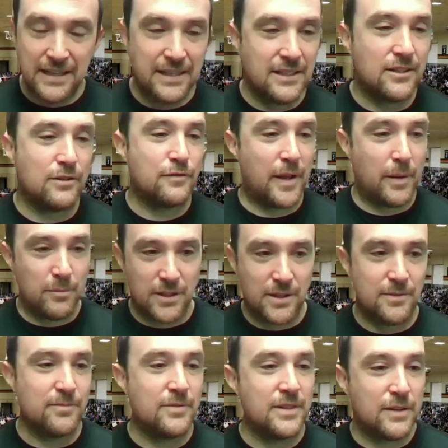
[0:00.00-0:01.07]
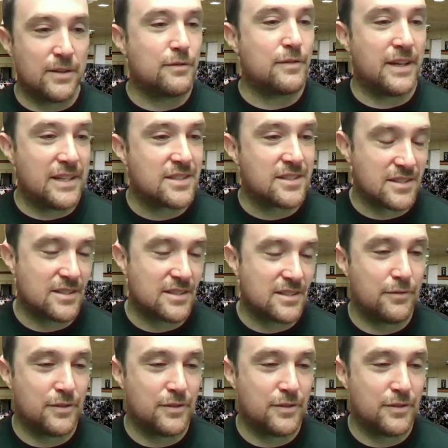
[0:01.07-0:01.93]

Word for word: you know family events and stuff.